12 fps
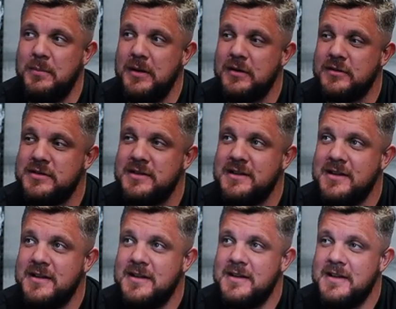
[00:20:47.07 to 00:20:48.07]
beers.
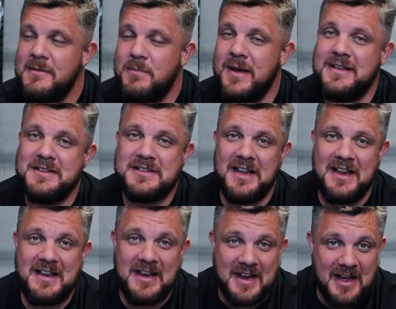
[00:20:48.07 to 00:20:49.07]
But I
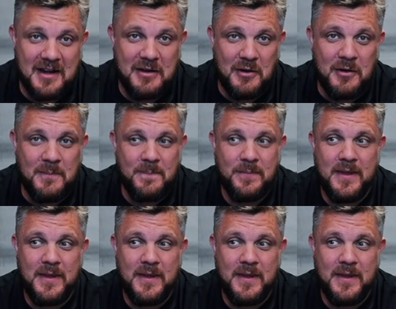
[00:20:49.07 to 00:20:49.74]
decided to carry on.